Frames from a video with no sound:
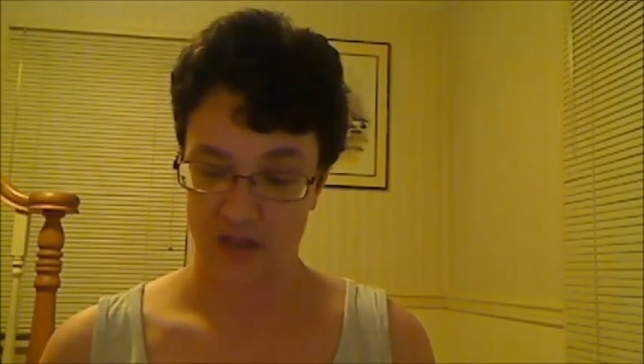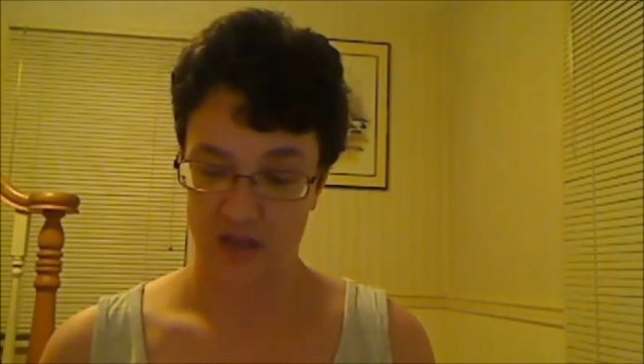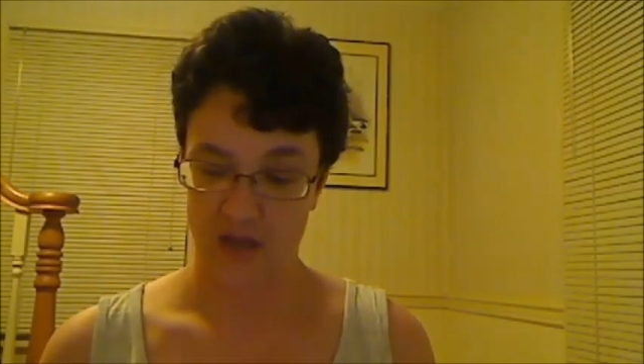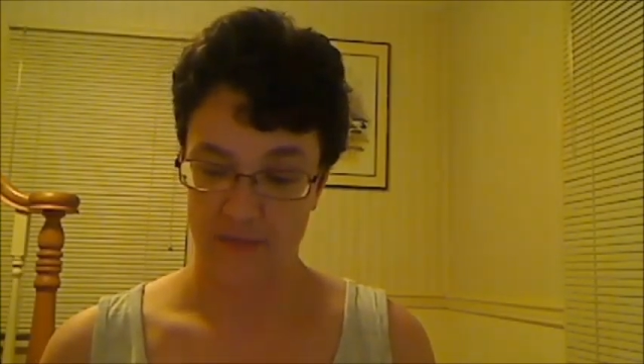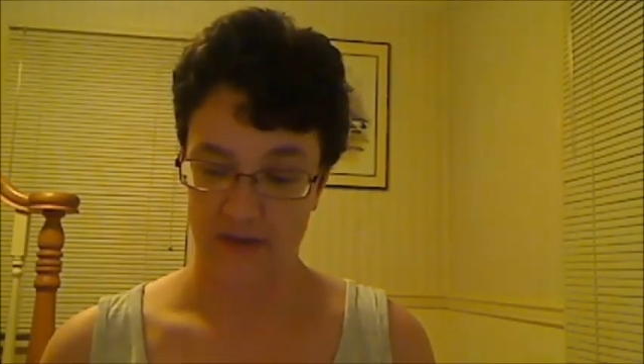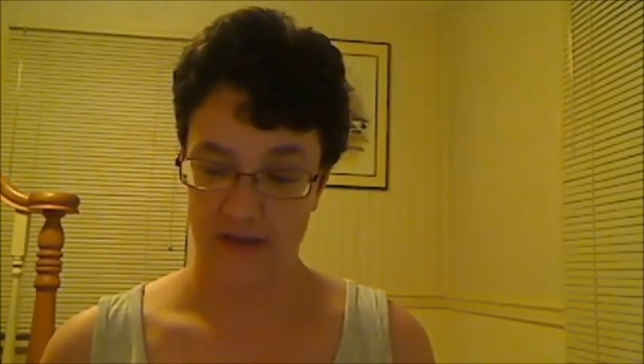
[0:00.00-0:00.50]

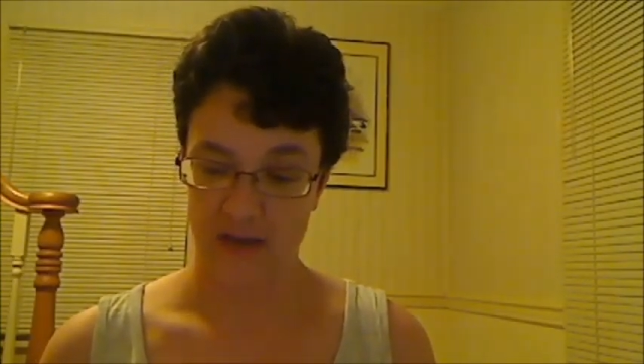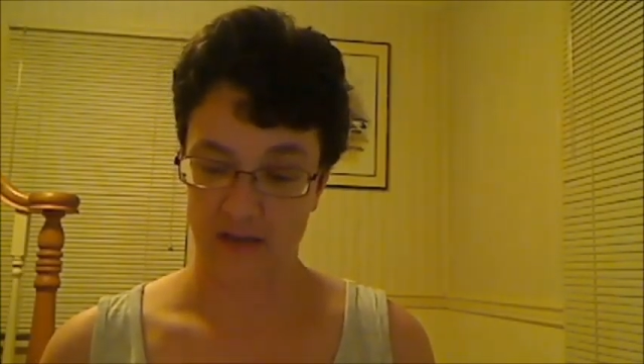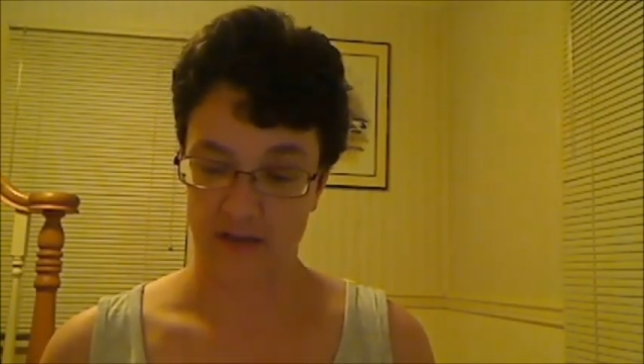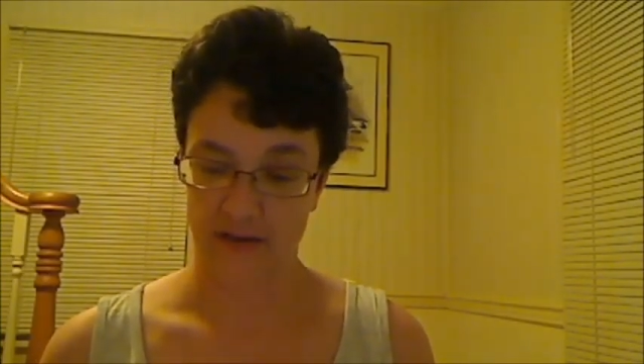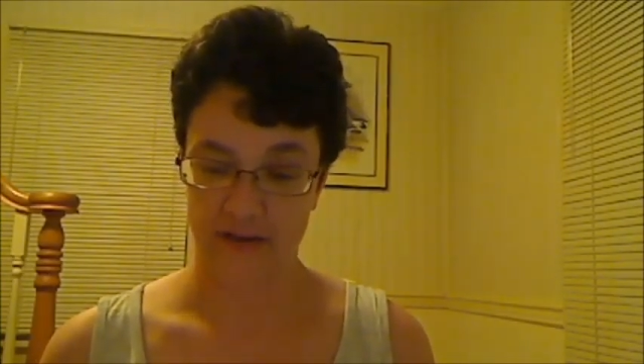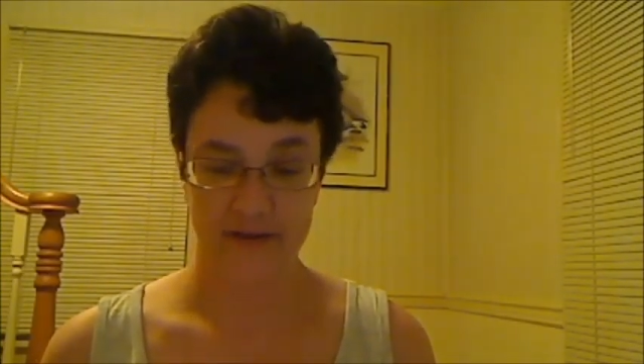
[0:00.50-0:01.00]
Um, I got a
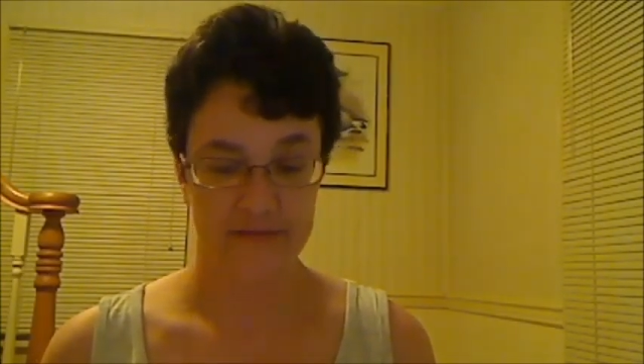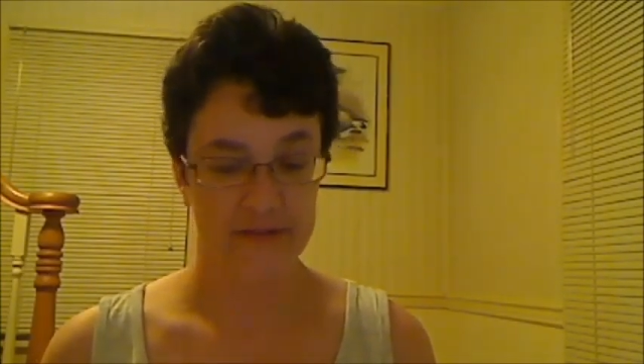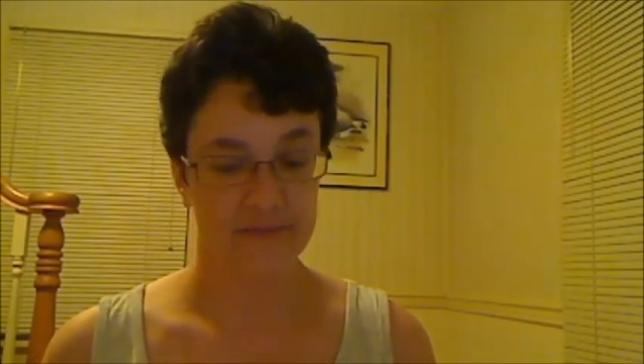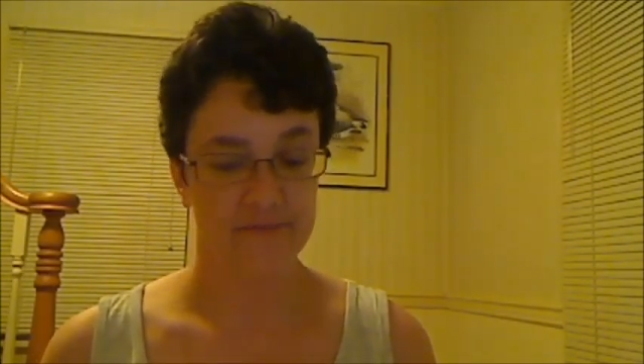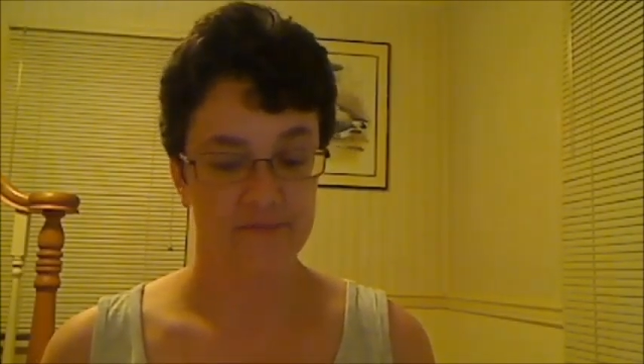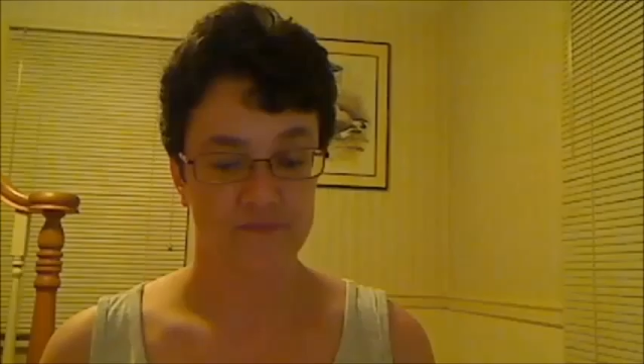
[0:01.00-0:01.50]
lot out of it.
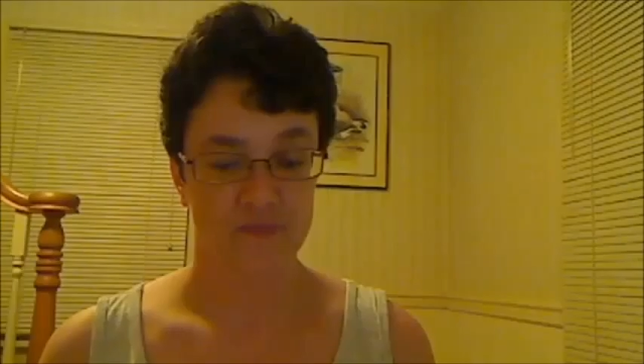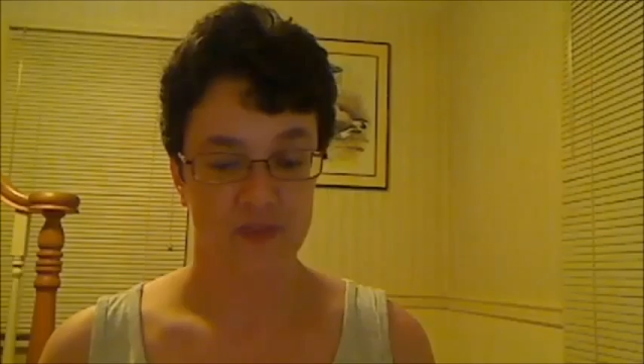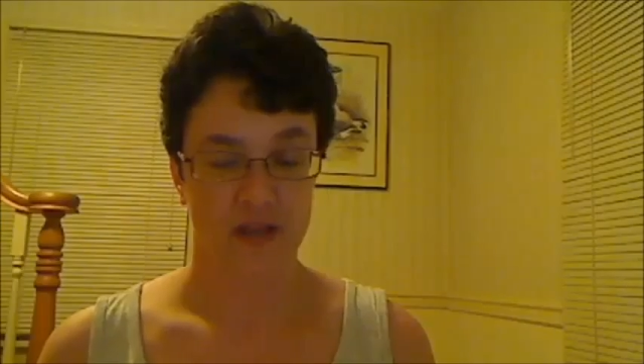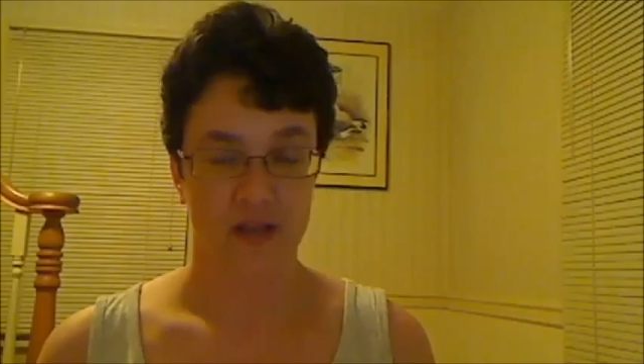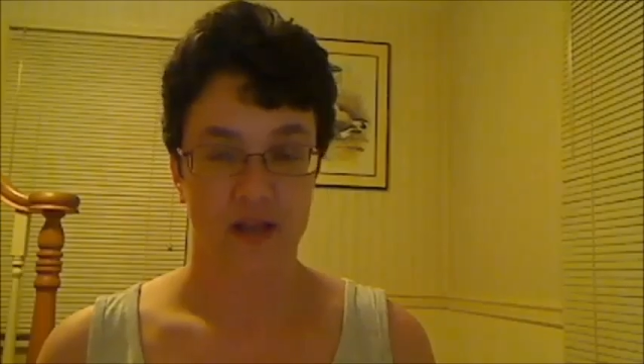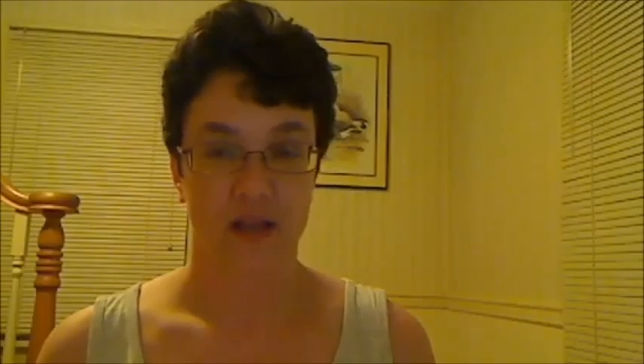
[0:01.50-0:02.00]

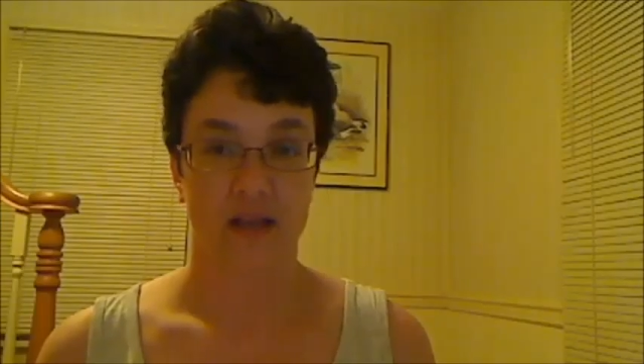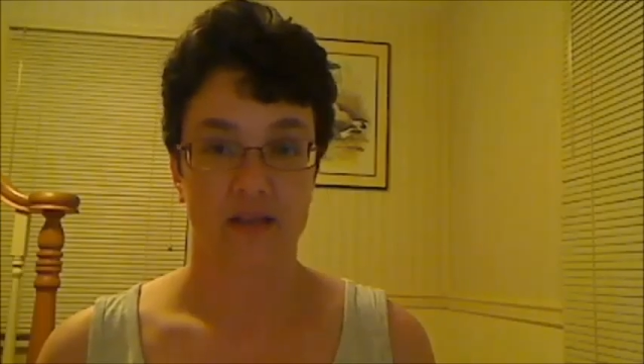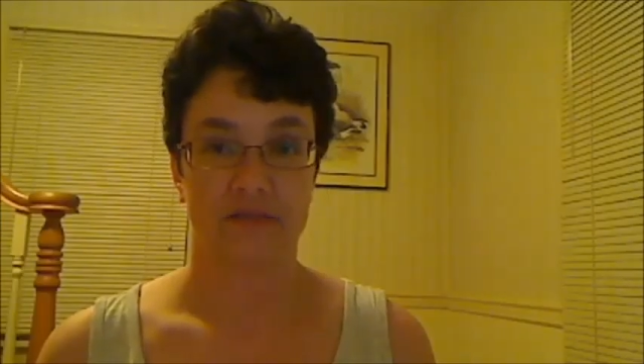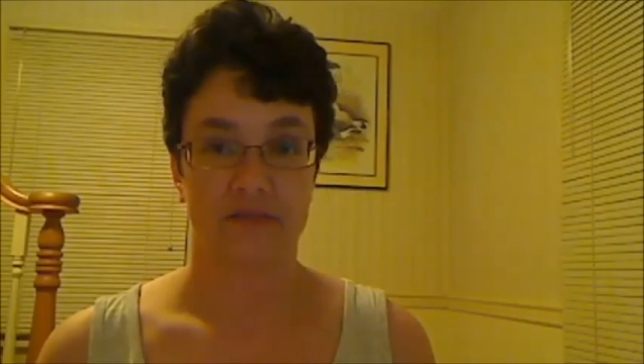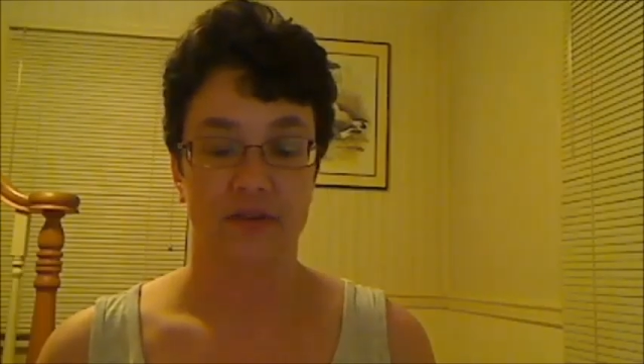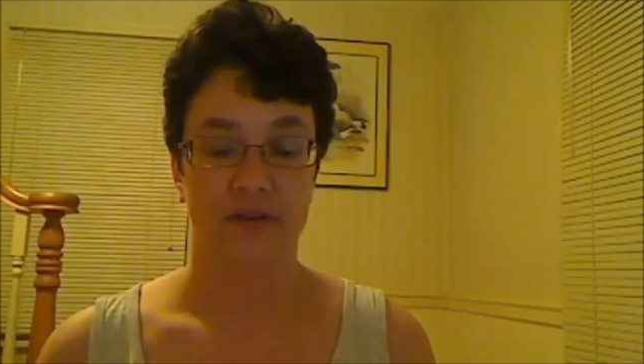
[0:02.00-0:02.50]
It's
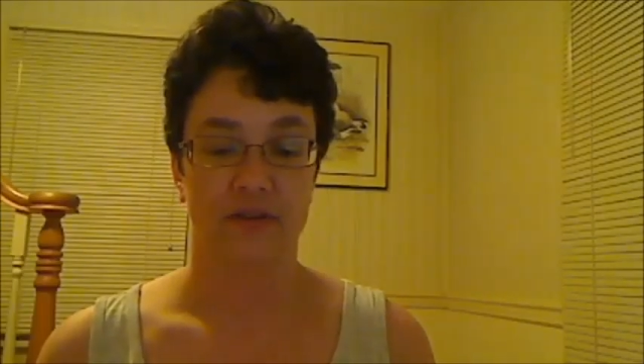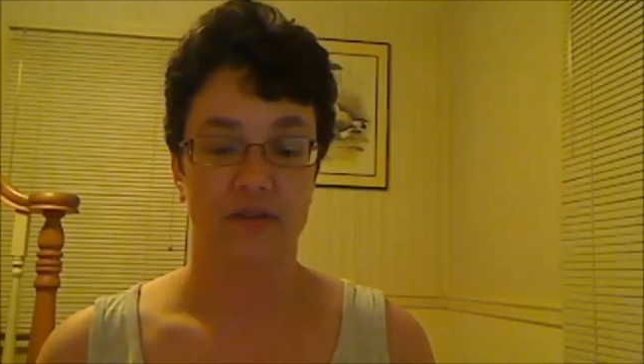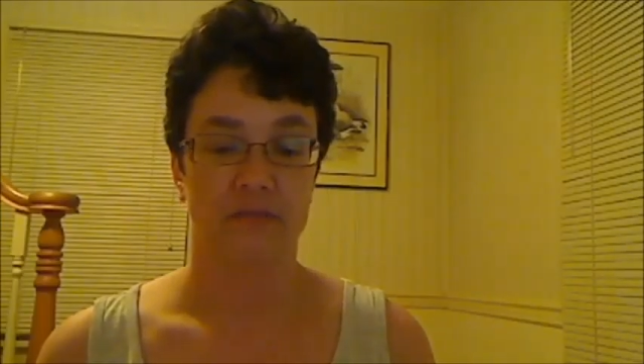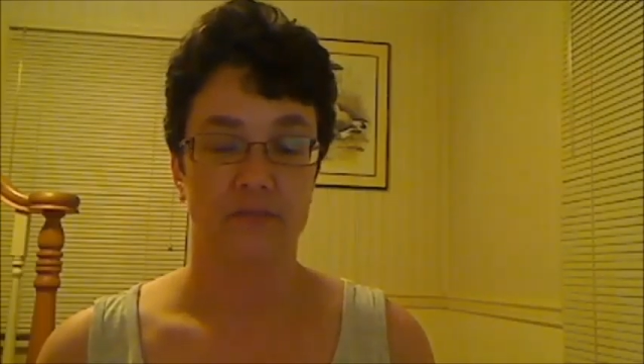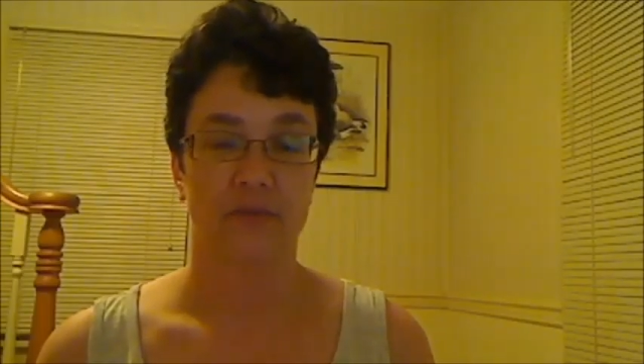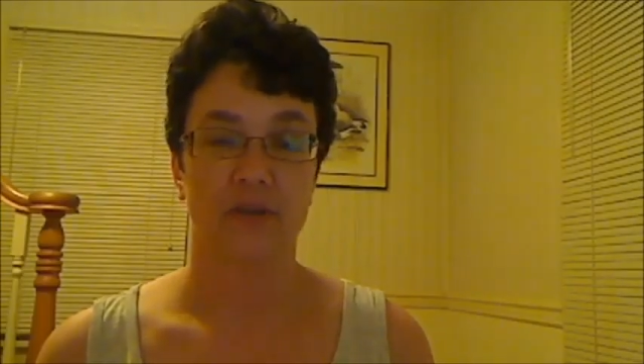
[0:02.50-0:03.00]
a very
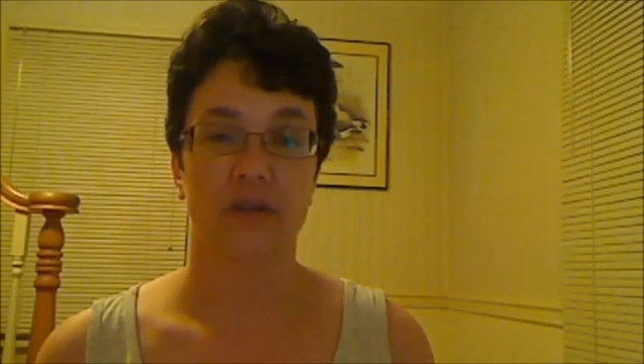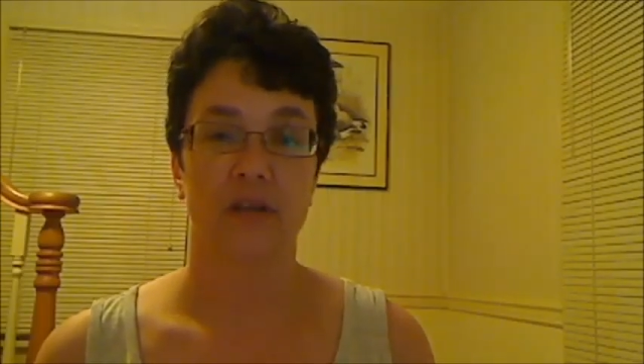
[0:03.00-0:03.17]
good book.